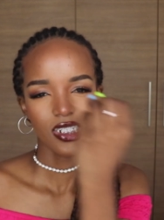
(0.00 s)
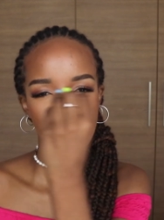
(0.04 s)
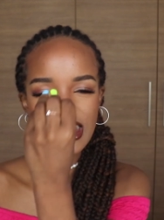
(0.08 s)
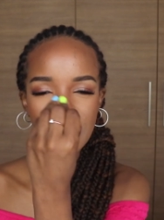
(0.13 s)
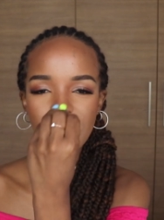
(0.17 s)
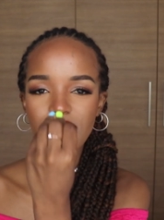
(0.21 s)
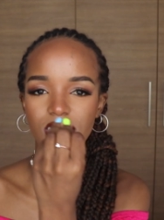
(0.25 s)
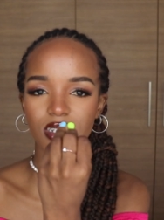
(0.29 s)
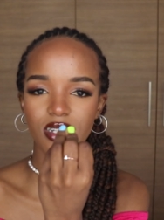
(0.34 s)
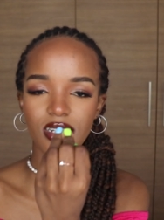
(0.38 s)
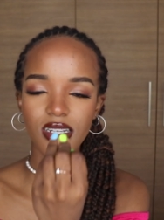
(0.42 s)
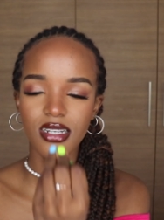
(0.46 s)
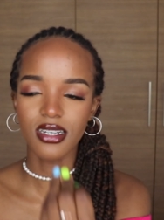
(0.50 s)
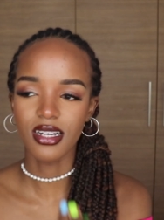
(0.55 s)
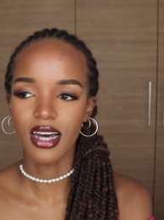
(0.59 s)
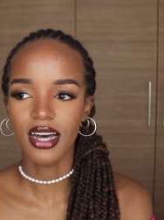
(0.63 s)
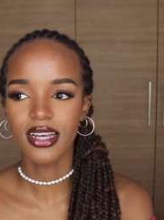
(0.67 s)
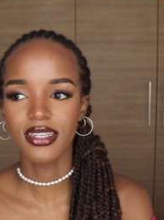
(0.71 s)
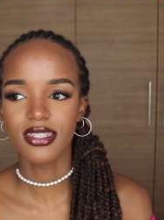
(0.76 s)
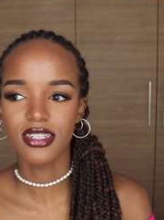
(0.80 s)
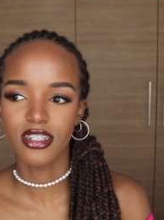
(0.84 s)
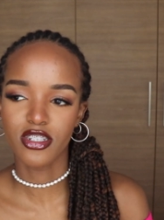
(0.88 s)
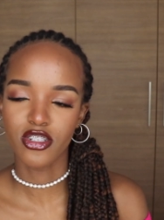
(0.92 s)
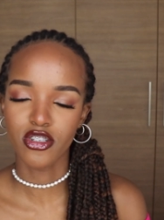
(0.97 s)
uh,
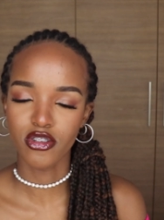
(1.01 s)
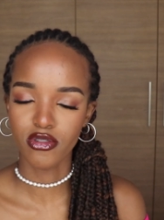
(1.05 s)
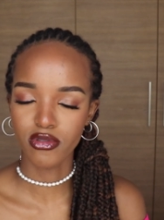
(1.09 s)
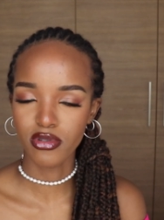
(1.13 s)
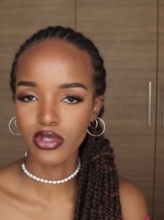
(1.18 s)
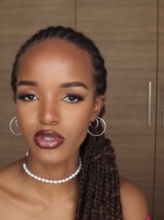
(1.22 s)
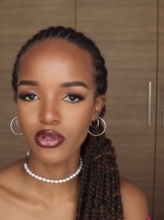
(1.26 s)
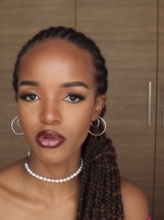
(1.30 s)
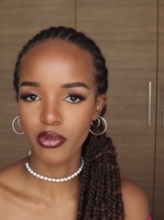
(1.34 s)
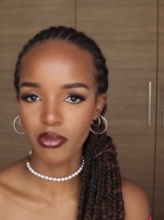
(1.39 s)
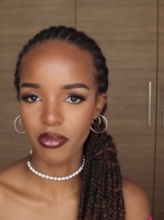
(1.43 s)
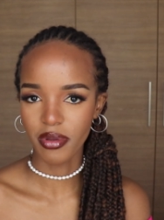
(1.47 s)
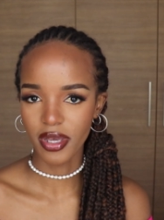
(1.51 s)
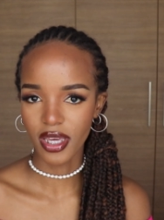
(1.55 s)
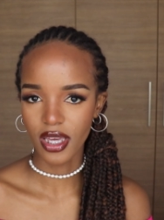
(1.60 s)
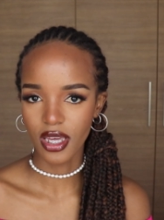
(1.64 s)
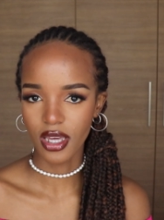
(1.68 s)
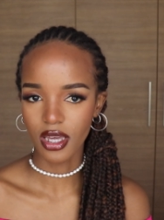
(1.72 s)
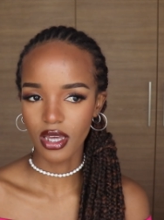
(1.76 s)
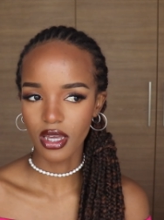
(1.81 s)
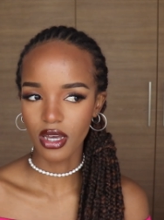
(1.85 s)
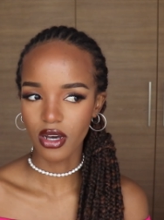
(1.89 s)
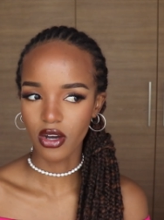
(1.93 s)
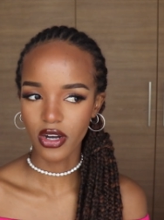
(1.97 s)
as it used to
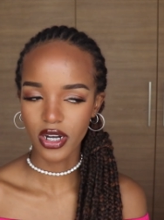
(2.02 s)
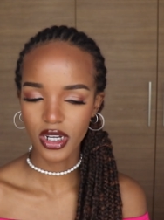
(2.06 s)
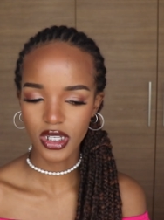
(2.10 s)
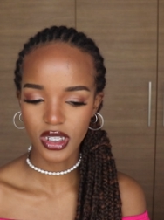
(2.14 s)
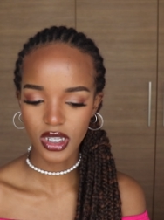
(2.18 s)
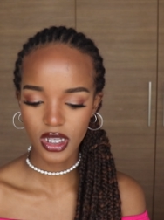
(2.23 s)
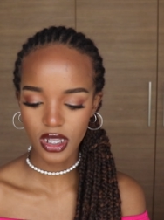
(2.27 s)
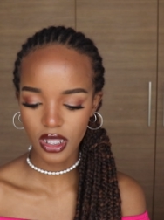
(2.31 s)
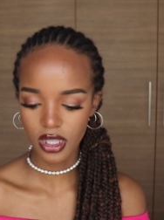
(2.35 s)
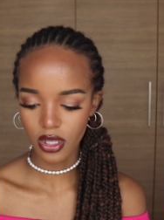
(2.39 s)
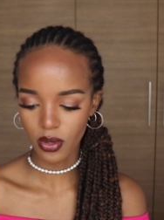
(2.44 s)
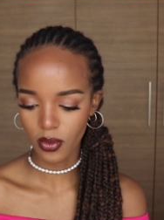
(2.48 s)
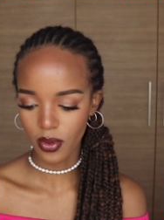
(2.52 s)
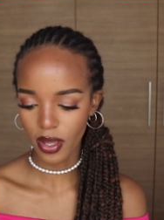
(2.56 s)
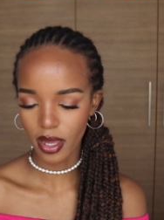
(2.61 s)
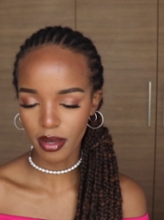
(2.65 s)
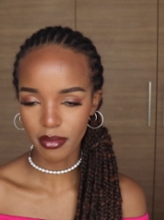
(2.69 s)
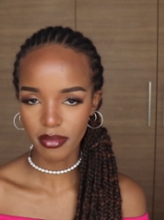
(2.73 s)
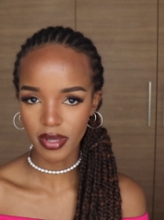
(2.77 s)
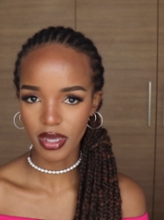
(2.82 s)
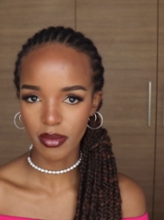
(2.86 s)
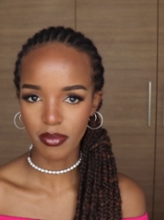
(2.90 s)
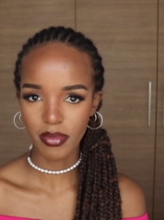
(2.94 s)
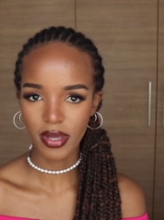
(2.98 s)
be or is it the way
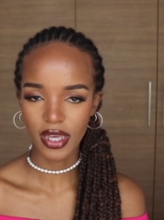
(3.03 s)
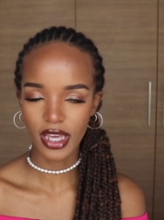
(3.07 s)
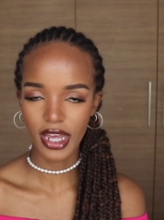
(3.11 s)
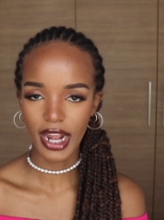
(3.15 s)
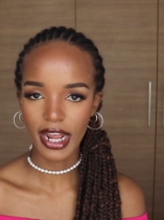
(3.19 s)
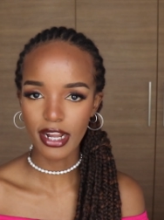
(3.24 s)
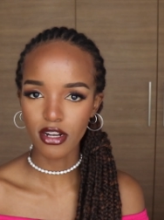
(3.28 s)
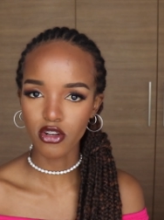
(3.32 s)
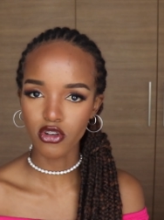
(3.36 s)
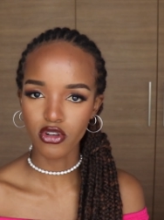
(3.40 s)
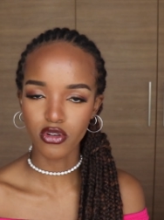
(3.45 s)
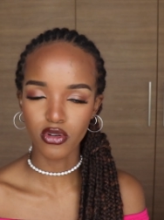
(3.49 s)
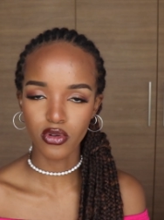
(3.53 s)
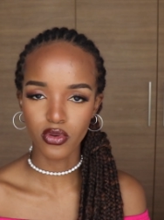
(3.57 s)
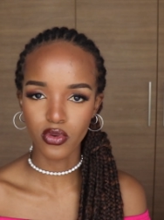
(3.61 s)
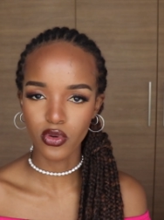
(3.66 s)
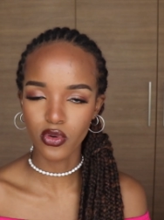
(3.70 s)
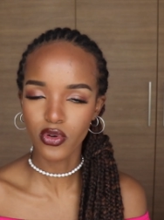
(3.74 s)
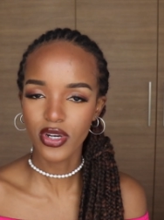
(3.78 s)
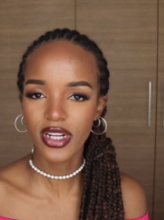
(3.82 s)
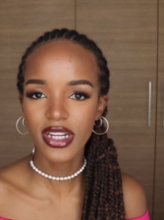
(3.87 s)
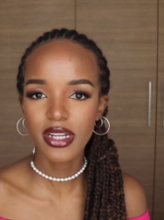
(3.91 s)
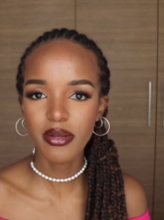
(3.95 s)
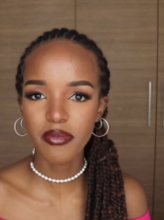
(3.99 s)
i'm keeping it i don't know
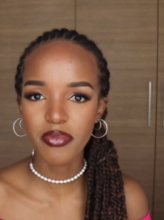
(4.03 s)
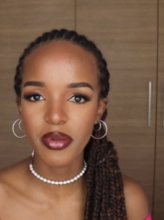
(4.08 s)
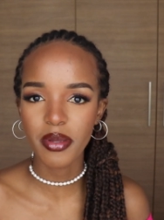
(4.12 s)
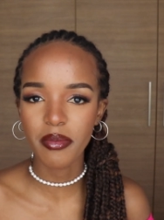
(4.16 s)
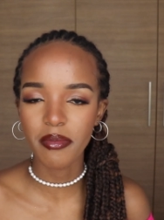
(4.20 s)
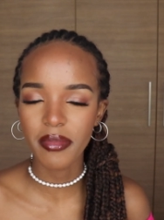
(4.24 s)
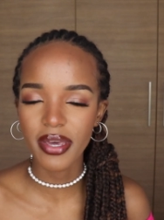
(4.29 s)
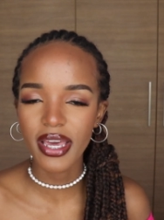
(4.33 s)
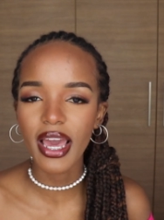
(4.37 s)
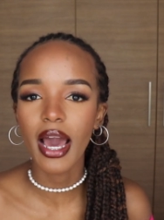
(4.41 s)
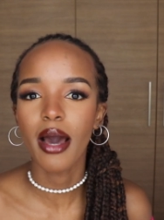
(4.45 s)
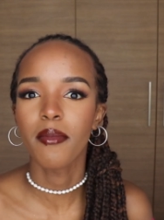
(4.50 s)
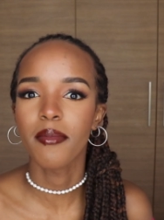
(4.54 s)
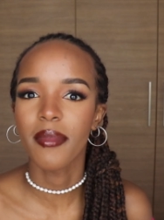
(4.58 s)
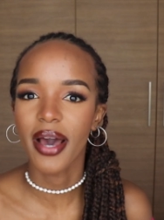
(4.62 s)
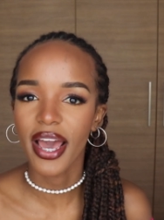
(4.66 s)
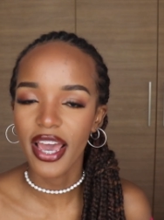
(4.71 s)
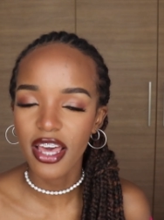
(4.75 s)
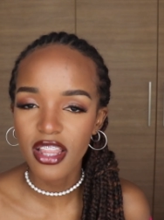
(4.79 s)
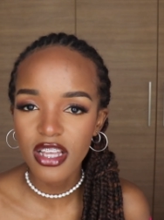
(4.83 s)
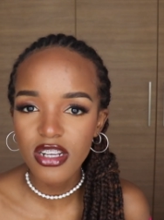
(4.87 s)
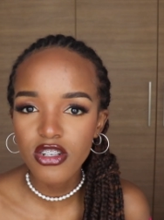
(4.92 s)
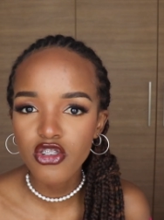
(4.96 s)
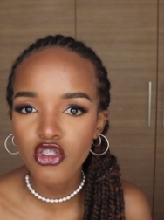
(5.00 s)
could it be me am
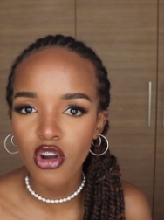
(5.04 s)
i the